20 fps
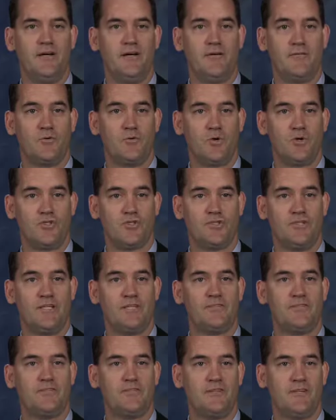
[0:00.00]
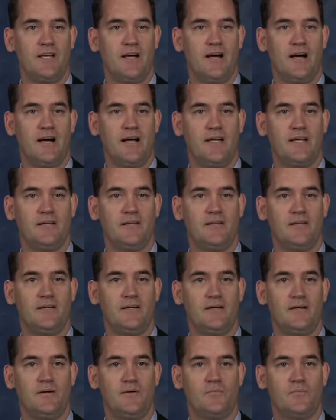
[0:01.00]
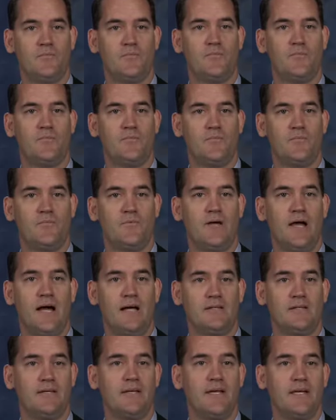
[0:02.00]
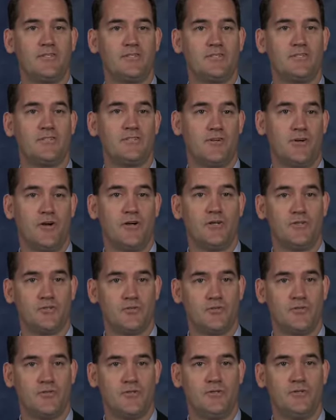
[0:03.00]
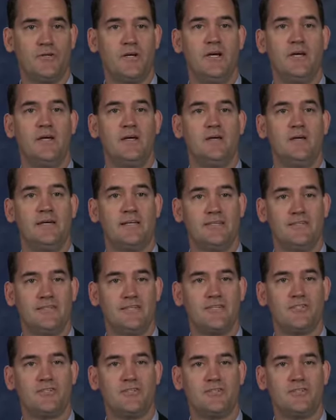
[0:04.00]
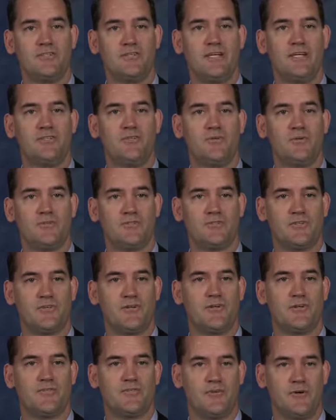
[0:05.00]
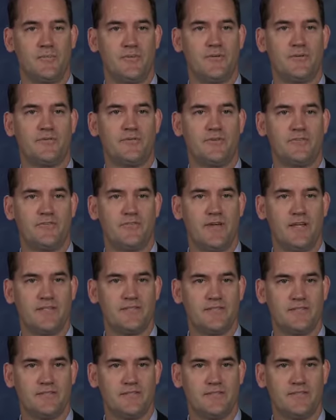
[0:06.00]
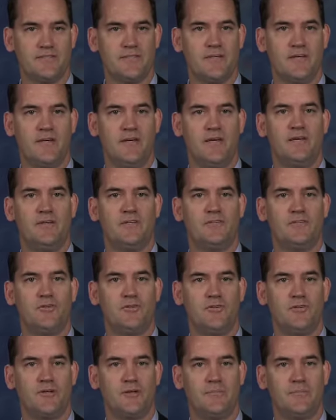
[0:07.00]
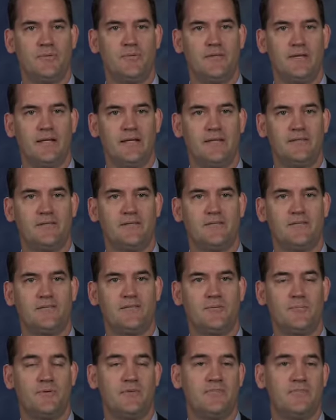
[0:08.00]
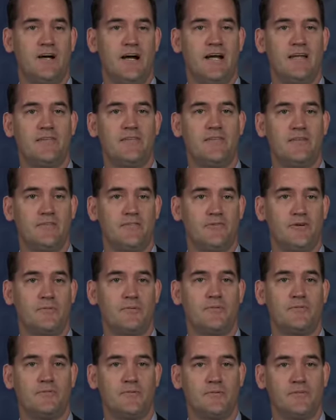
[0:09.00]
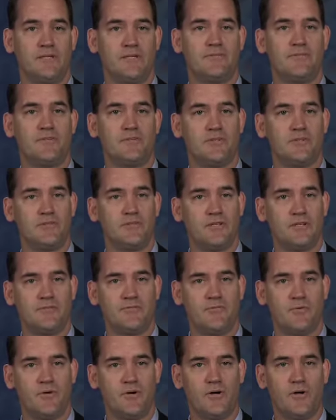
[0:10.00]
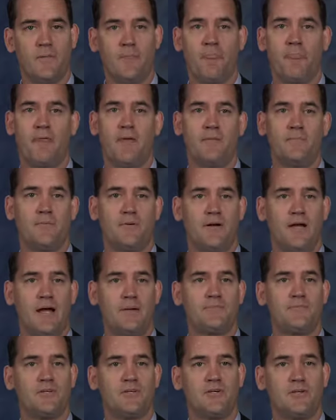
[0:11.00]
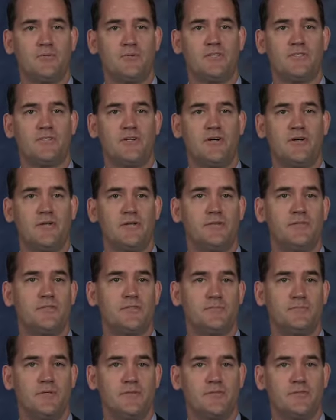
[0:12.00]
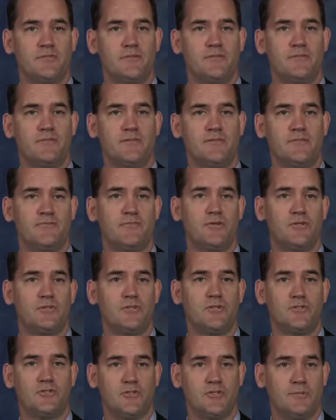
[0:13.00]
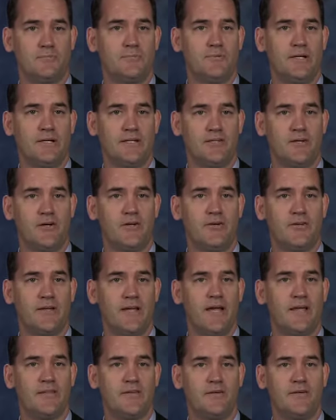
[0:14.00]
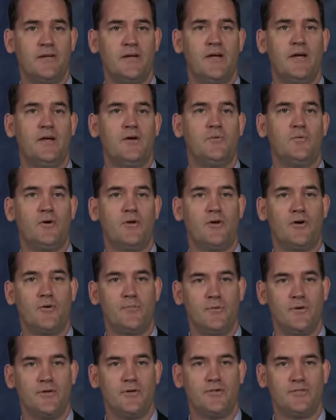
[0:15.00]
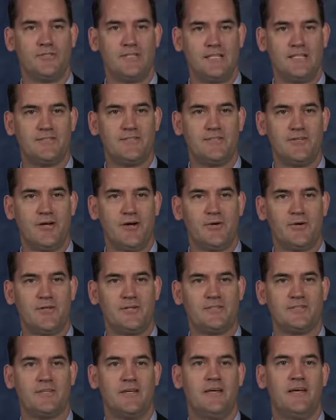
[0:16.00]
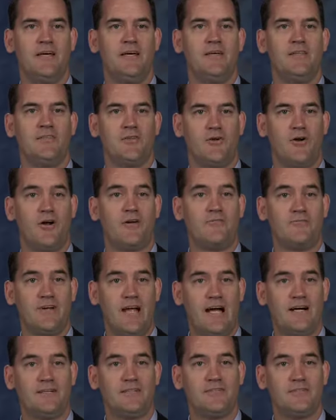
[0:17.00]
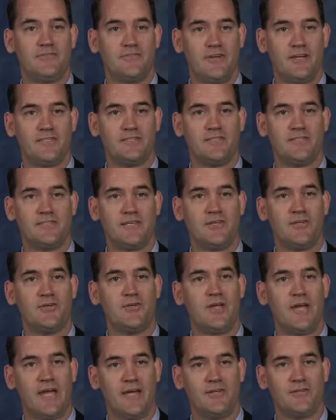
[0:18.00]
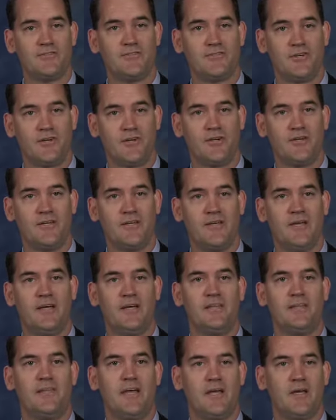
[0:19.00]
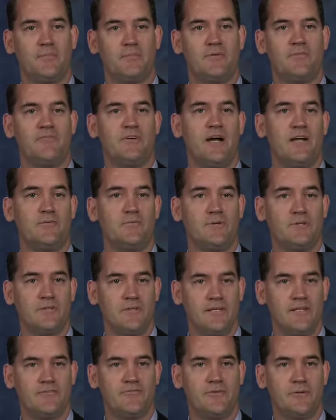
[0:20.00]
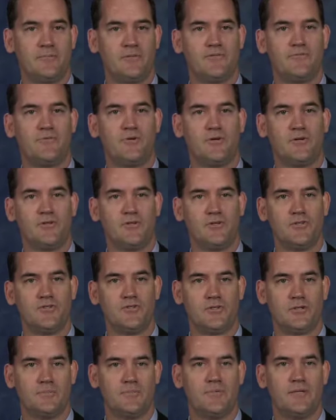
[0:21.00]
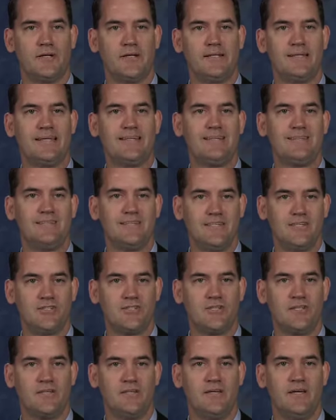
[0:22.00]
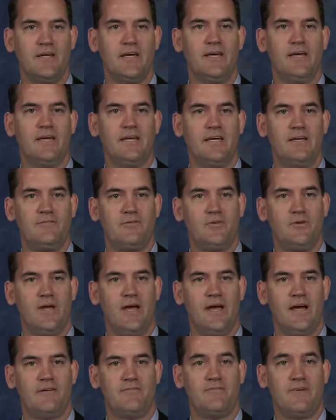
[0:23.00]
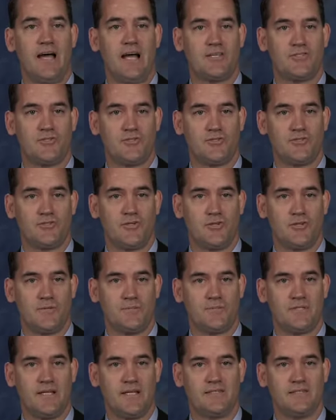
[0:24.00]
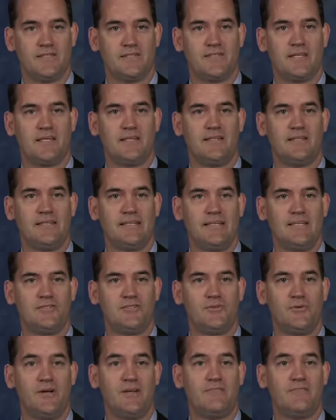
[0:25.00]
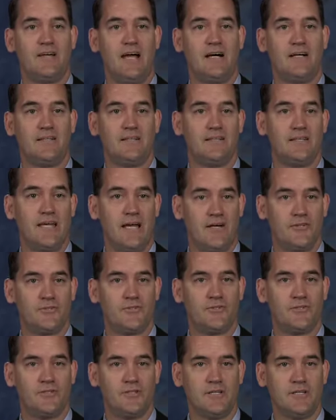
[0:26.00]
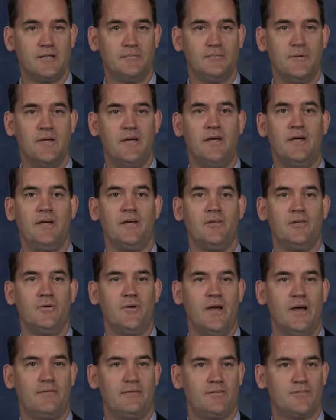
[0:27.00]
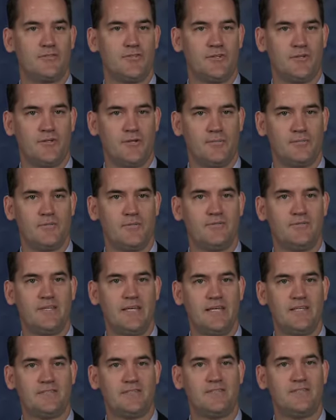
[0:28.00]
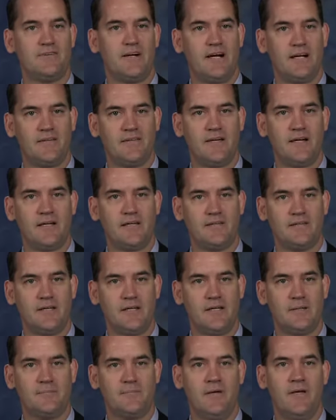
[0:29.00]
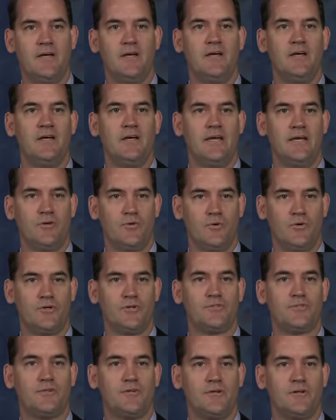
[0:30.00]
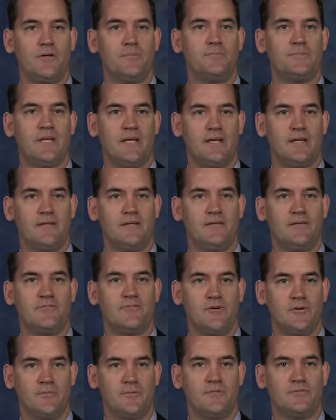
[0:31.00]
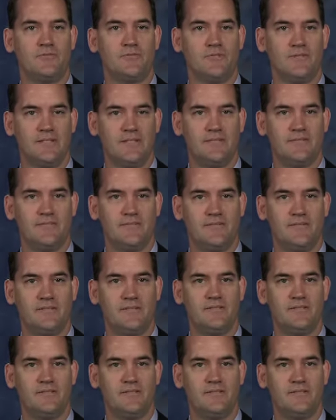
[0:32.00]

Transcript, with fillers: Of course, you need to deny uh, allegations that aren't true. In addition, you need to assert affirmative defenses to the complaint to provide the affirmative relief that you're looking for. Perhaps it could result in dismissal of the foreclosure complaint altogether. What homeowners need to know is there are valid defenses that you can assert that could provide relief from the foreclosure complaint. In addition, if you have facts or circumstances that lead to a valid counterclaim, you have a certain number of days to file that claim in order to obtain affirmative relief.